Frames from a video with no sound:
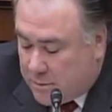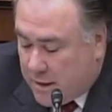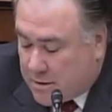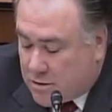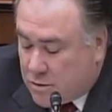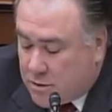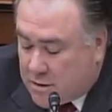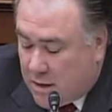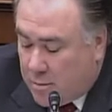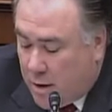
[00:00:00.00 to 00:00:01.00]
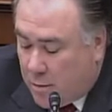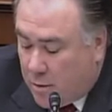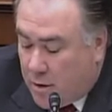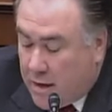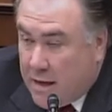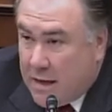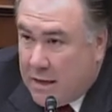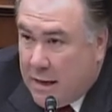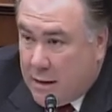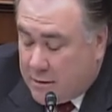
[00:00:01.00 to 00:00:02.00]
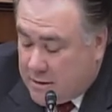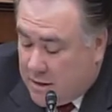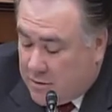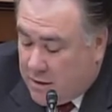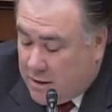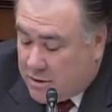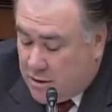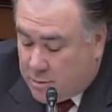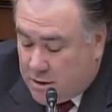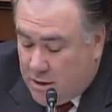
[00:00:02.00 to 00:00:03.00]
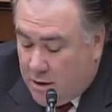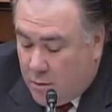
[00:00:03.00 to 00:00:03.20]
by a suicide bomber in Alexandria, Egypt,